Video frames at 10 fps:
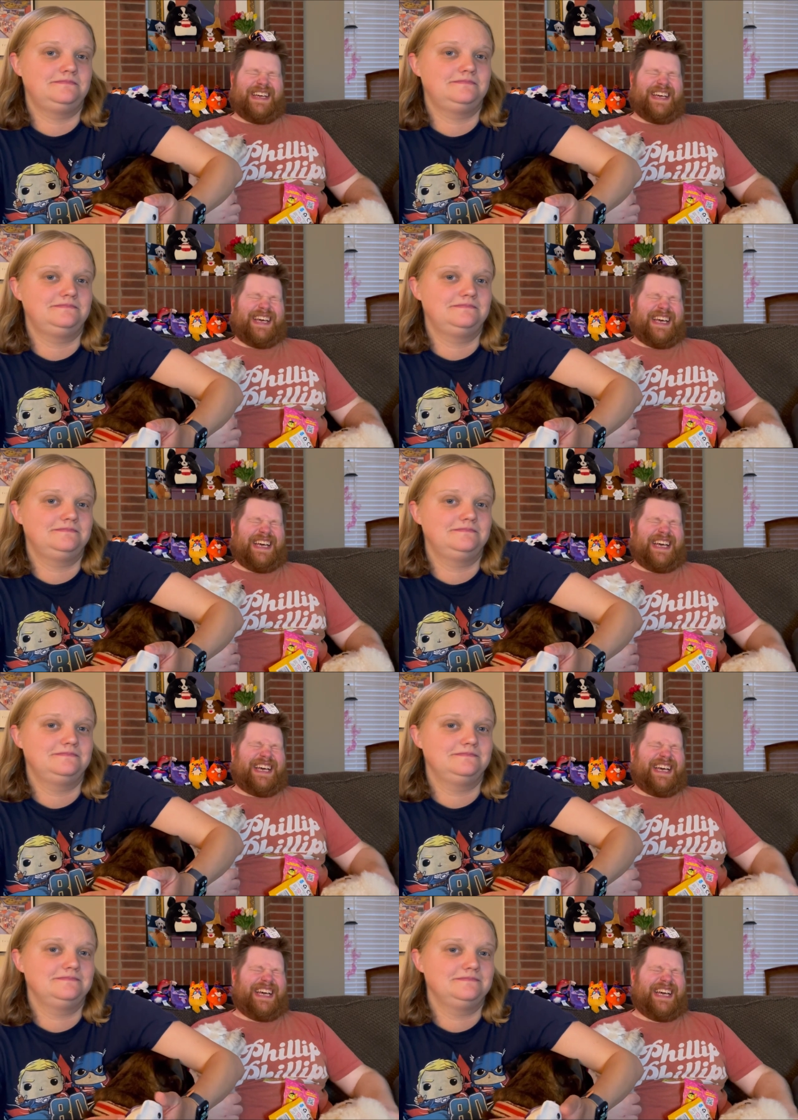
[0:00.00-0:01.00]

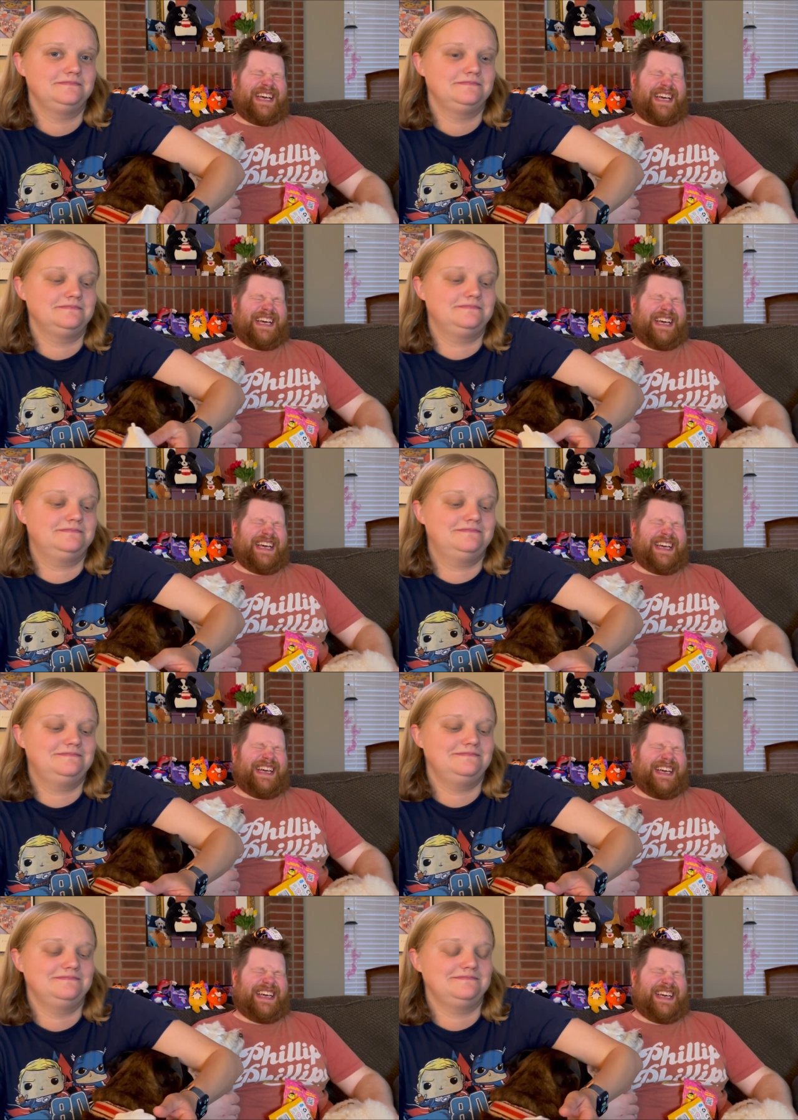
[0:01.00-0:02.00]

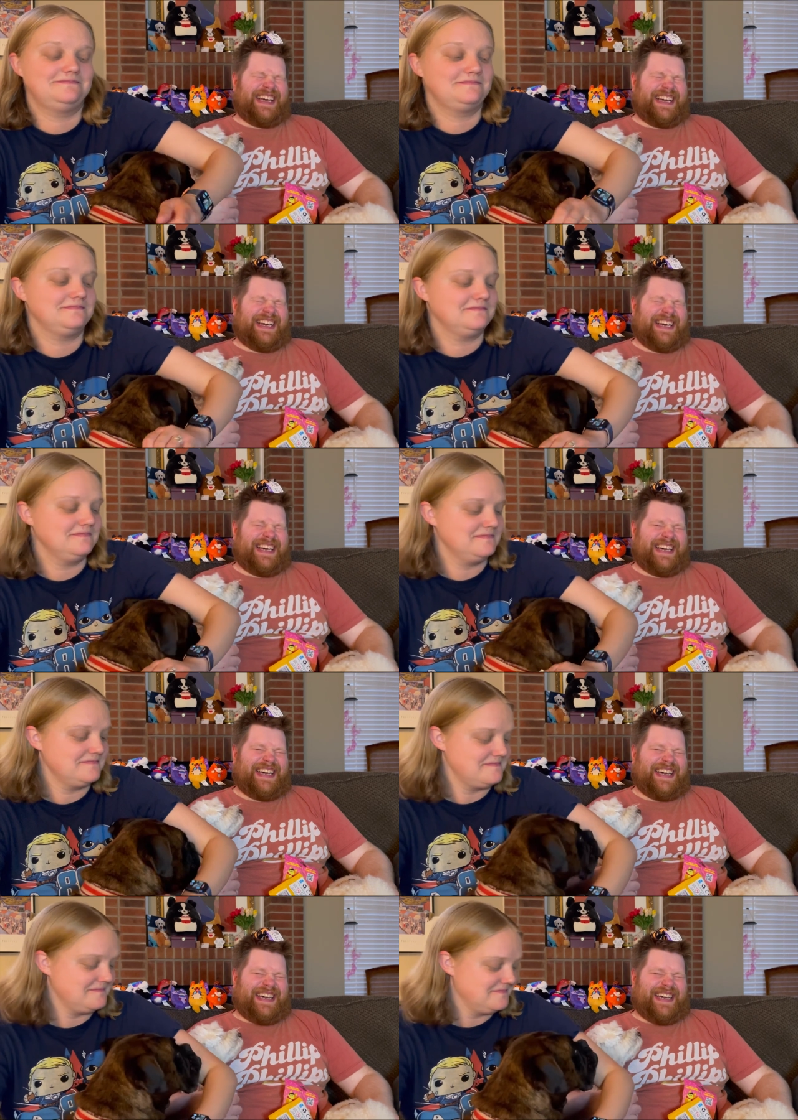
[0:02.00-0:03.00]

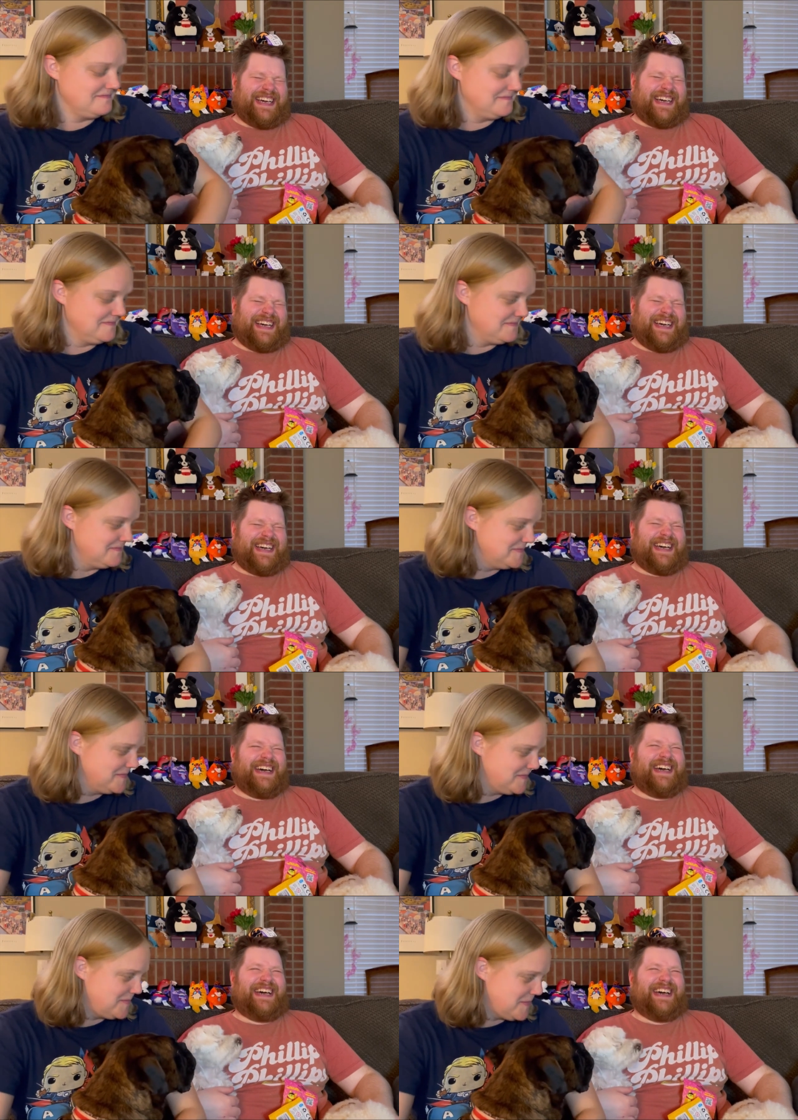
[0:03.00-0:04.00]

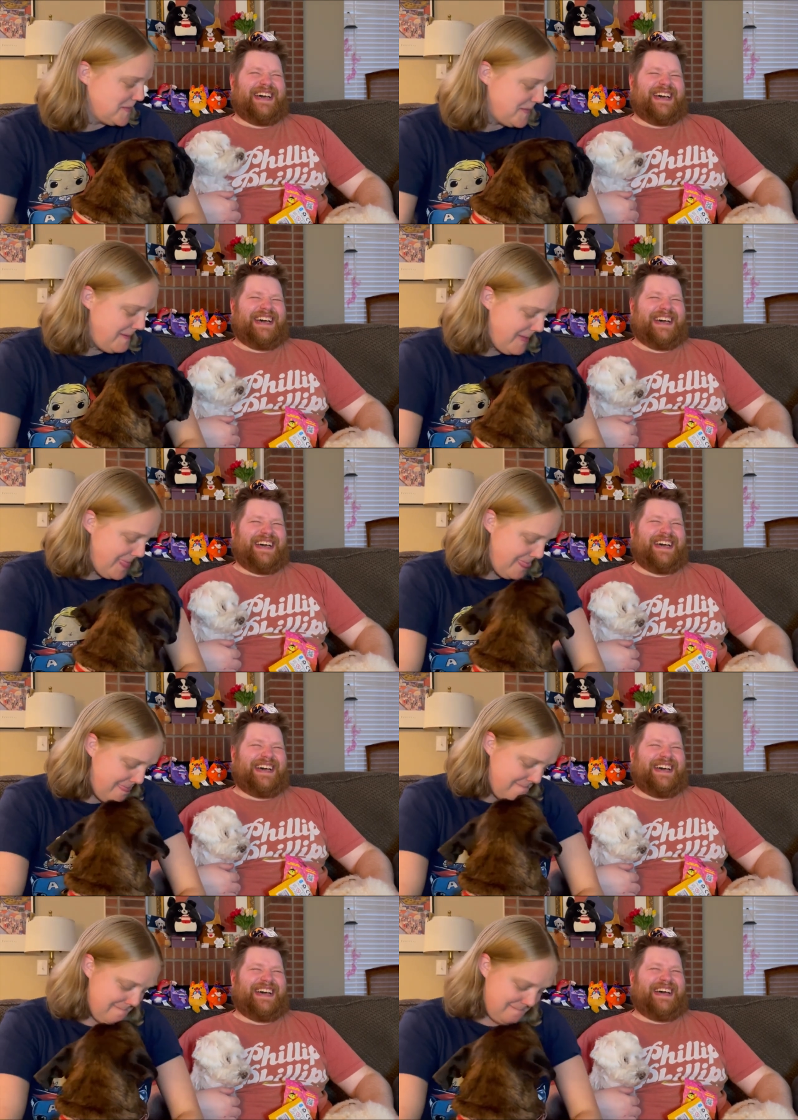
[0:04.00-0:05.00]

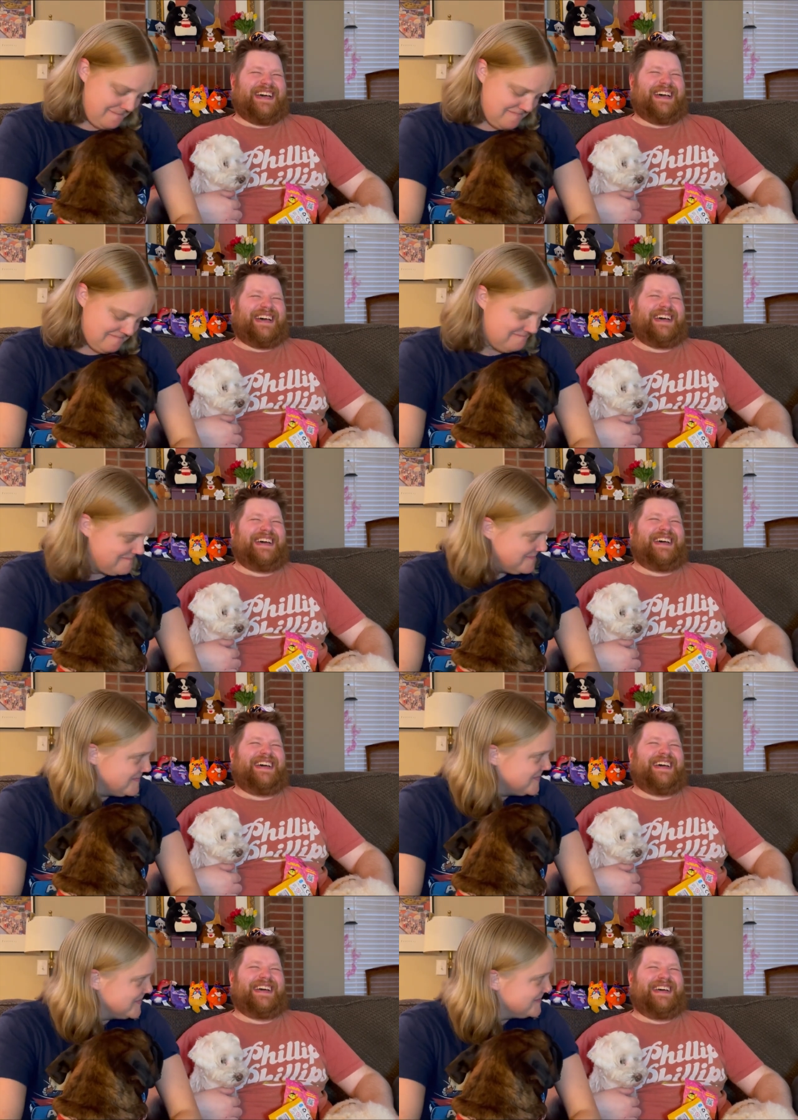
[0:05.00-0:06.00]

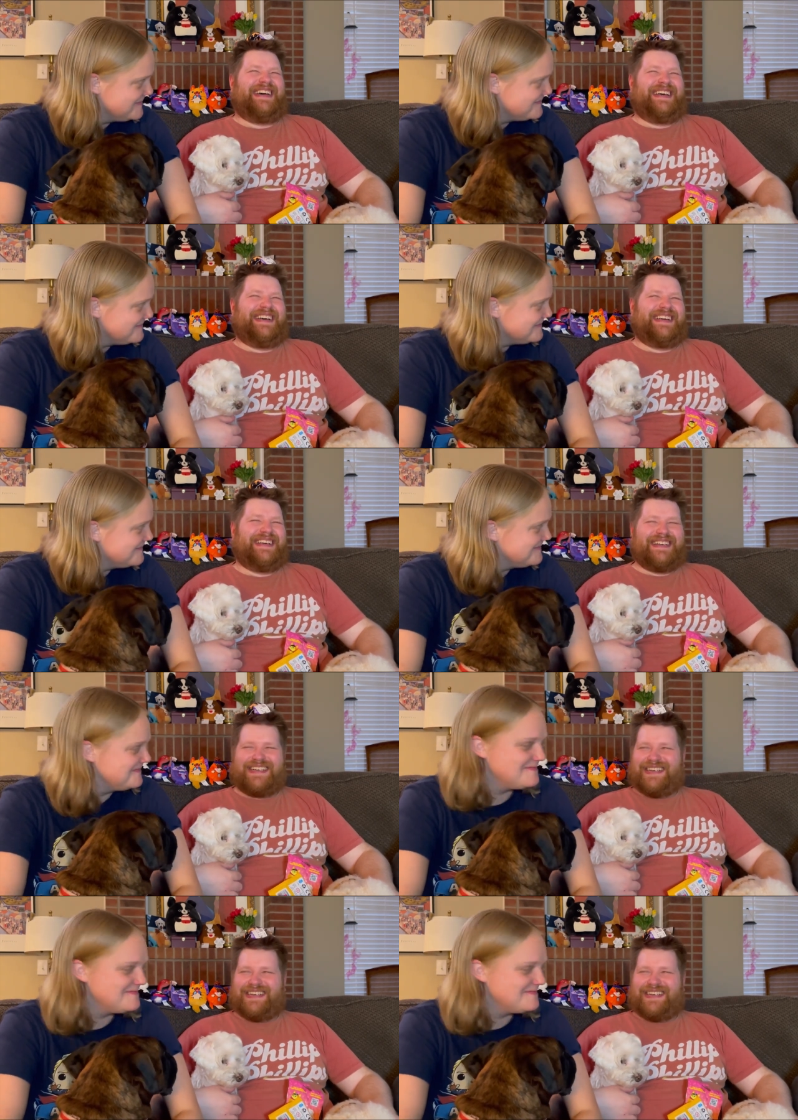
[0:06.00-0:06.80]
(no one is talking)